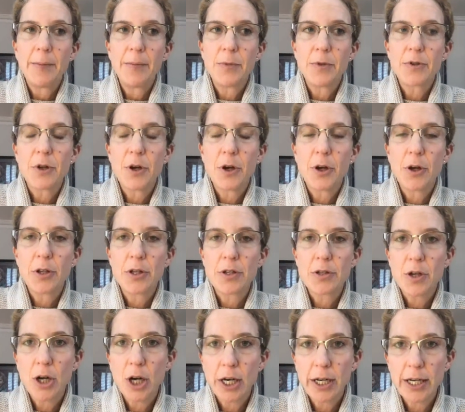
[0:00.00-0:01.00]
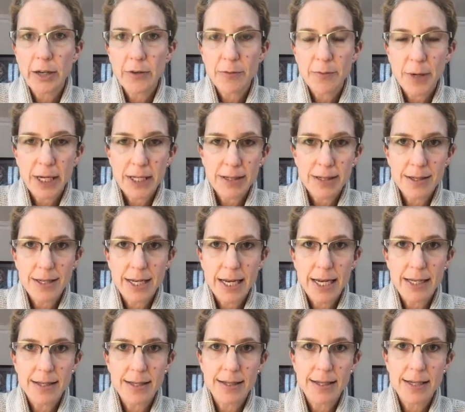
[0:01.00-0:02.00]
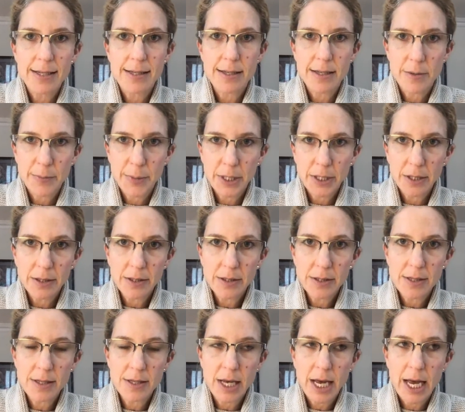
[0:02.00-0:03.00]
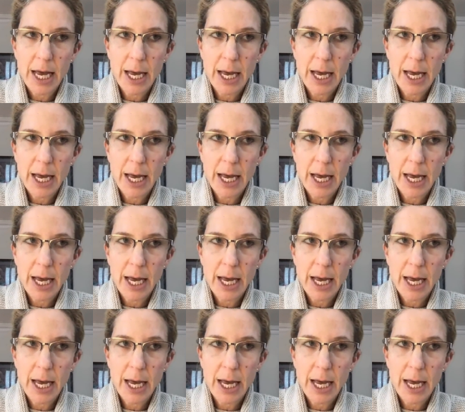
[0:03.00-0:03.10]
So there's a colleague of mine, Stacey Zimmels,